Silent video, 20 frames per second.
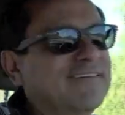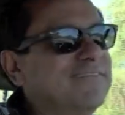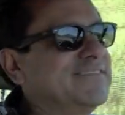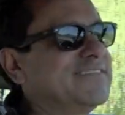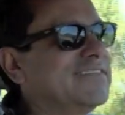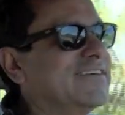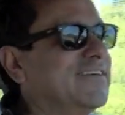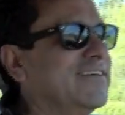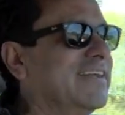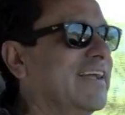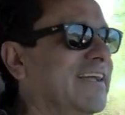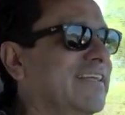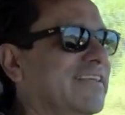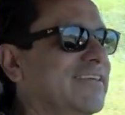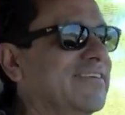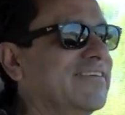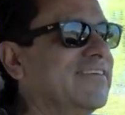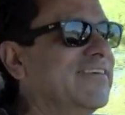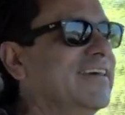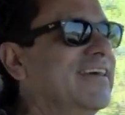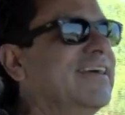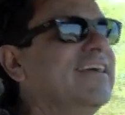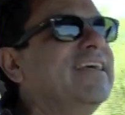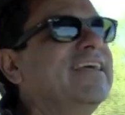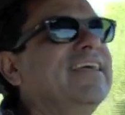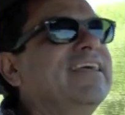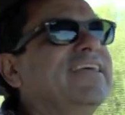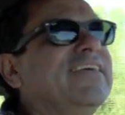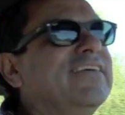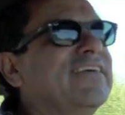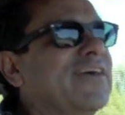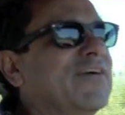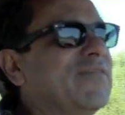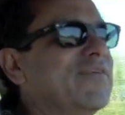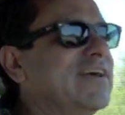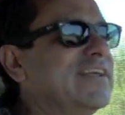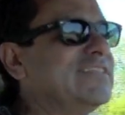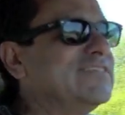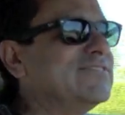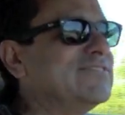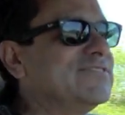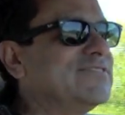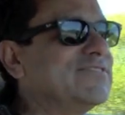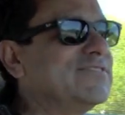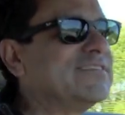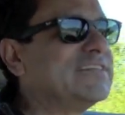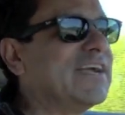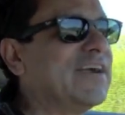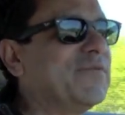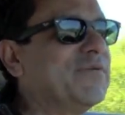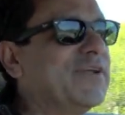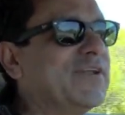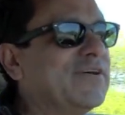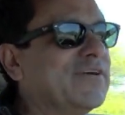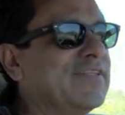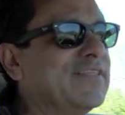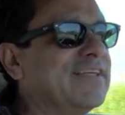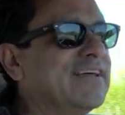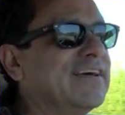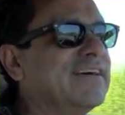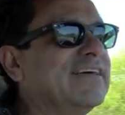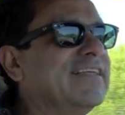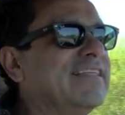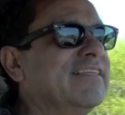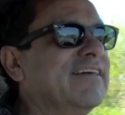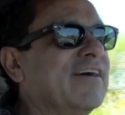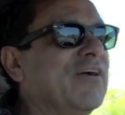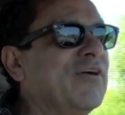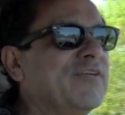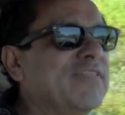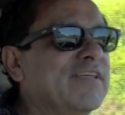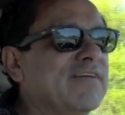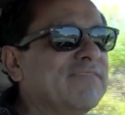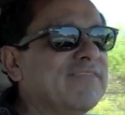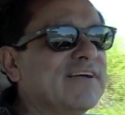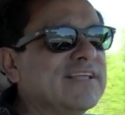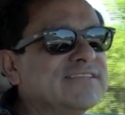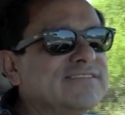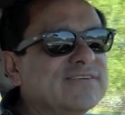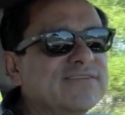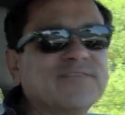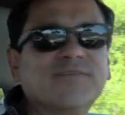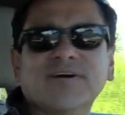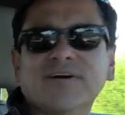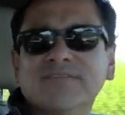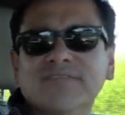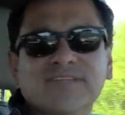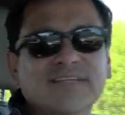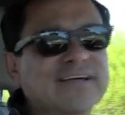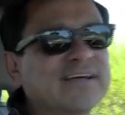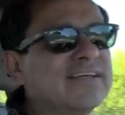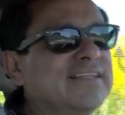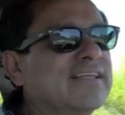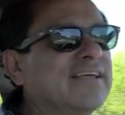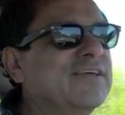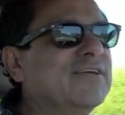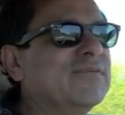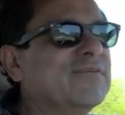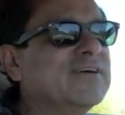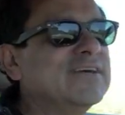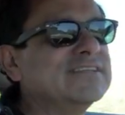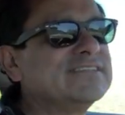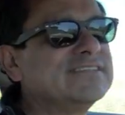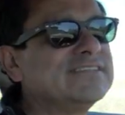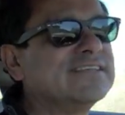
I'm Great. sure that you you can wait to, to share with all the, the Honda fans all around the, the US right.